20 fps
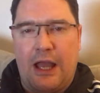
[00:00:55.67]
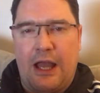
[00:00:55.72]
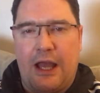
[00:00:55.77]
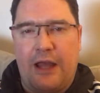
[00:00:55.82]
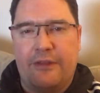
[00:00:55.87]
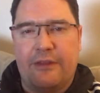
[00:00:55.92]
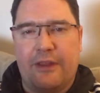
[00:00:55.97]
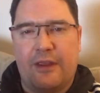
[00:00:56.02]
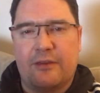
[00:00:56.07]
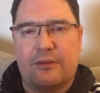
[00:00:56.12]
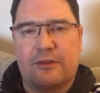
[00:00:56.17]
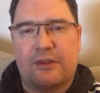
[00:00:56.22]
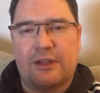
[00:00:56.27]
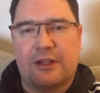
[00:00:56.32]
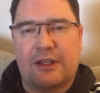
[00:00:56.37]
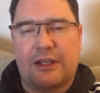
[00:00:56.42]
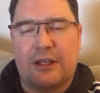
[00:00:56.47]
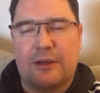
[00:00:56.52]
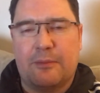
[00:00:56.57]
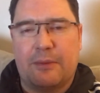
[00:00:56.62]
and then
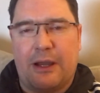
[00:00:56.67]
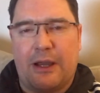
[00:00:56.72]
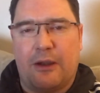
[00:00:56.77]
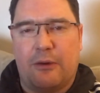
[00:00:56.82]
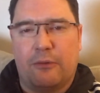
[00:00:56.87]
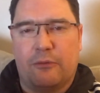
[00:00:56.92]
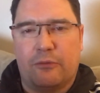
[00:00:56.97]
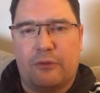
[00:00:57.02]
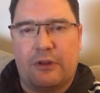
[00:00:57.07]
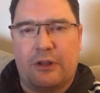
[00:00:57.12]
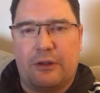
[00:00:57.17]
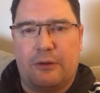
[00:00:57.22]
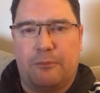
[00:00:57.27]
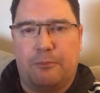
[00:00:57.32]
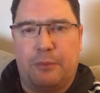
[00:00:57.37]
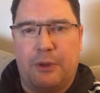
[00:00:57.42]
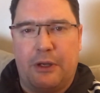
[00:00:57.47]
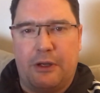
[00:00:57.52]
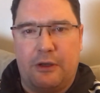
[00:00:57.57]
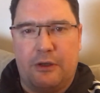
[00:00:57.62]
thinking about the
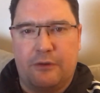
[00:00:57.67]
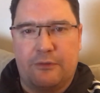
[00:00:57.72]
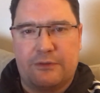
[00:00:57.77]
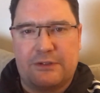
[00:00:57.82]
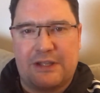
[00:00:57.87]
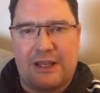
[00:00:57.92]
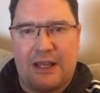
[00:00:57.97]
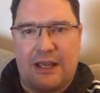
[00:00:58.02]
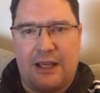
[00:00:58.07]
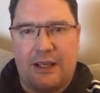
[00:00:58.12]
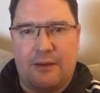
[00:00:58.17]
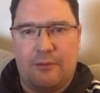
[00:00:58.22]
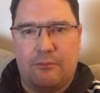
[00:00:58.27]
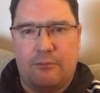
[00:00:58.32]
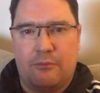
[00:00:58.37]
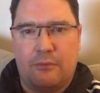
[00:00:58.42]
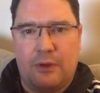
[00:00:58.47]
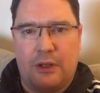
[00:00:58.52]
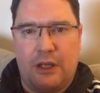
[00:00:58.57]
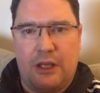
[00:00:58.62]
period of time
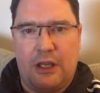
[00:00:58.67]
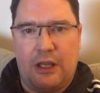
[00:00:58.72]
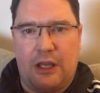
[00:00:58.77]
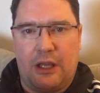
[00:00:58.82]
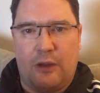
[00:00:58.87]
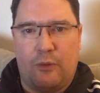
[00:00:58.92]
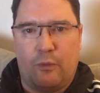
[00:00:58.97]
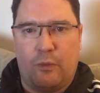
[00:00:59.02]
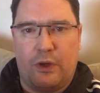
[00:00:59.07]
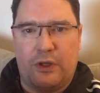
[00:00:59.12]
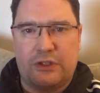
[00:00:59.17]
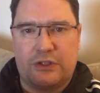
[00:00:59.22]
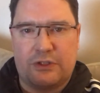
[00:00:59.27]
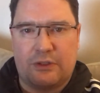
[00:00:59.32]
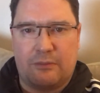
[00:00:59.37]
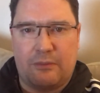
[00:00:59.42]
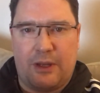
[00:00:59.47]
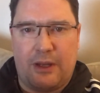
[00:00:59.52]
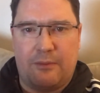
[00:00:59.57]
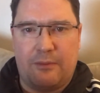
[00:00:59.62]
in which
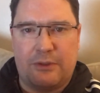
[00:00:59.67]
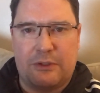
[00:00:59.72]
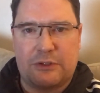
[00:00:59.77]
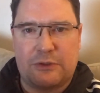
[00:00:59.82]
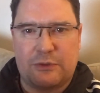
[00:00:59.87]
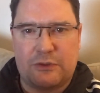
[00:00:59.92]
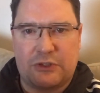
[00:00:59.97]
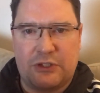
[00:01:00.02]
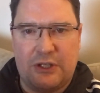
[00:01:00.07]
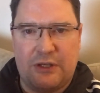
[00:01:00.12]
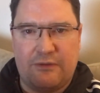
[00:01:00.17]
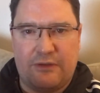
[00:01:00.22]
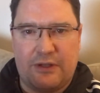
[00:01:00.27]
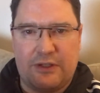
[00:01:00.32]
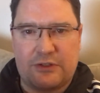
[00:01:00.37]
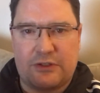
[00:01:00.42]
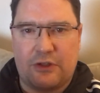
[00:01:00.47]
I'm aiming to achieve it.